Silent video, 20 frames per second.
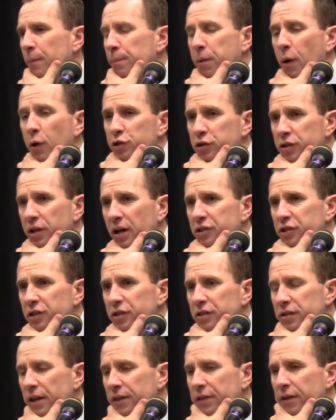Post
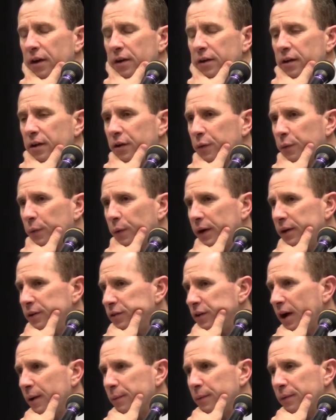touches, I thought he did a great
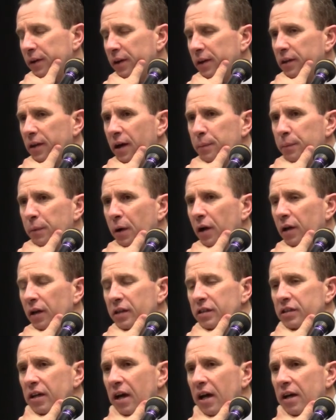job of getting that ball
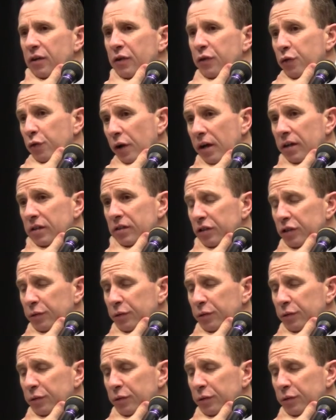inside to Trez,